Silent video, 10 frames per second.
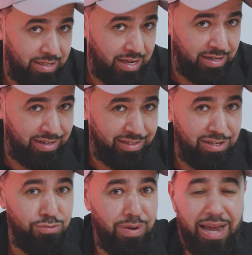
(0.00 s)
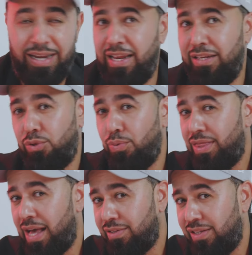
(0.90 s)
like us in Dubai, it is
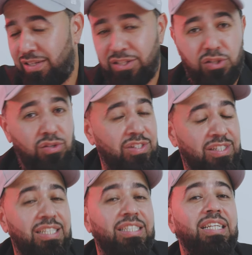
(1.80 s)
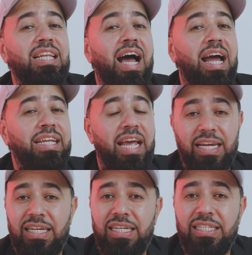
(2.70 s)
3,669
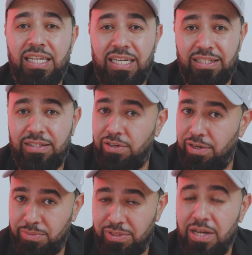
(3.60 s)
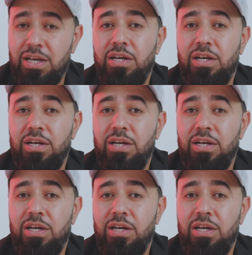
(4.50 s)
AED, dirhams,